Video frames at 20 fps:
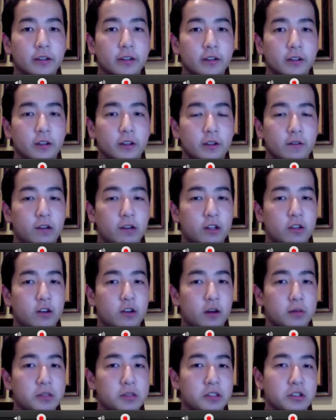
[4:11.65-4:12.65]
you've got two
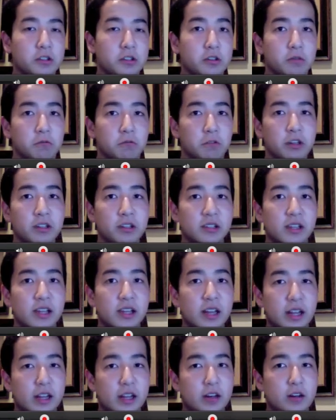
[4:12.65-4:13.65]
options: risk it
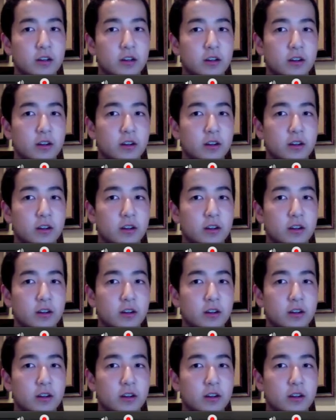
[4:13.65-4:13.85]
and